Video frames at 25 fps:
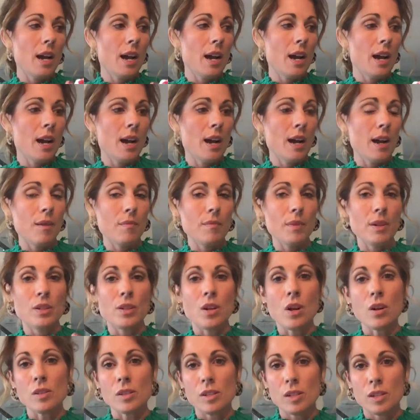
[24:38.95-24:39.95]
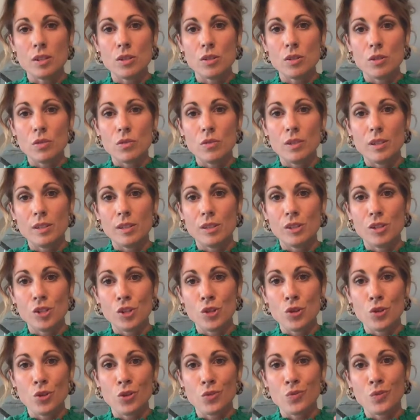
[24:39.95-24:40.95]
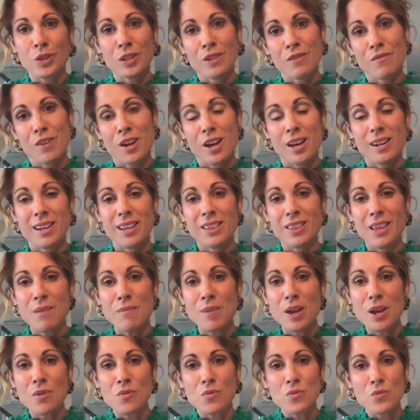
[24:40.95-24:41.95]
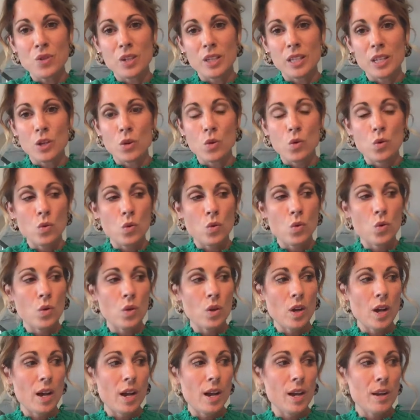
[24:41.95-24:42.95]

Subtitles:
Adults can do these too. They're really fun, and they make really cool